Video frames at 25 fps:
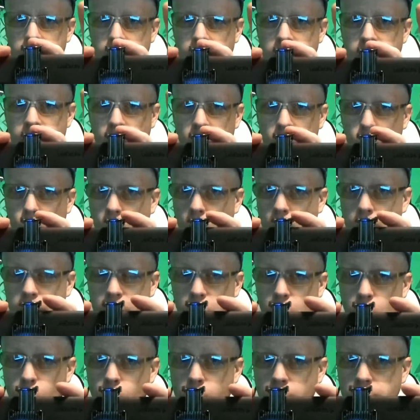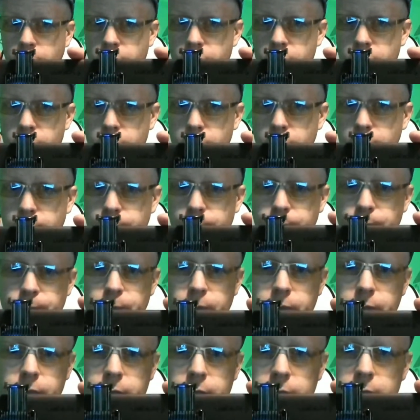the phone wherever you want to.
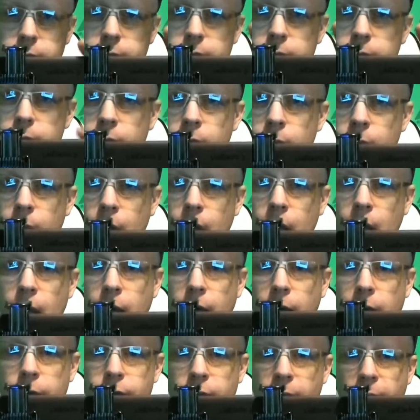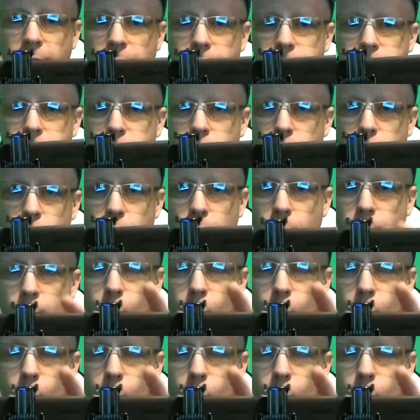If you have to